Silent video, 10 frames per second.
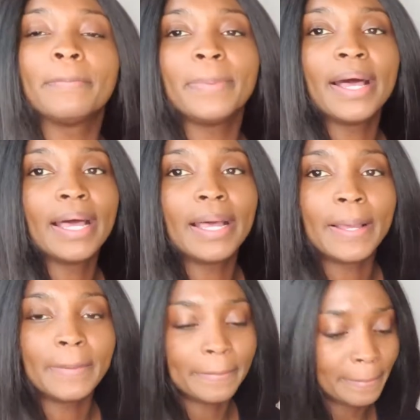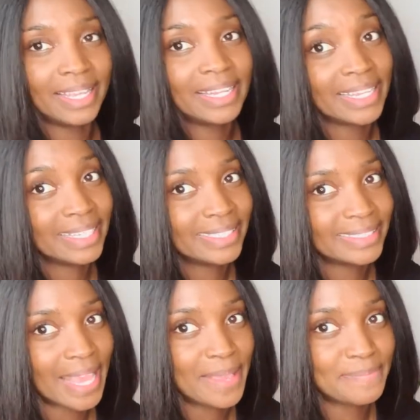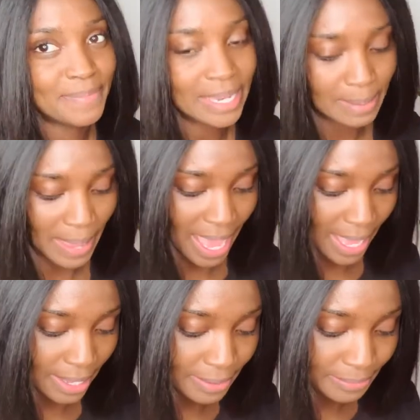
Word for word: bum. It is a mini bag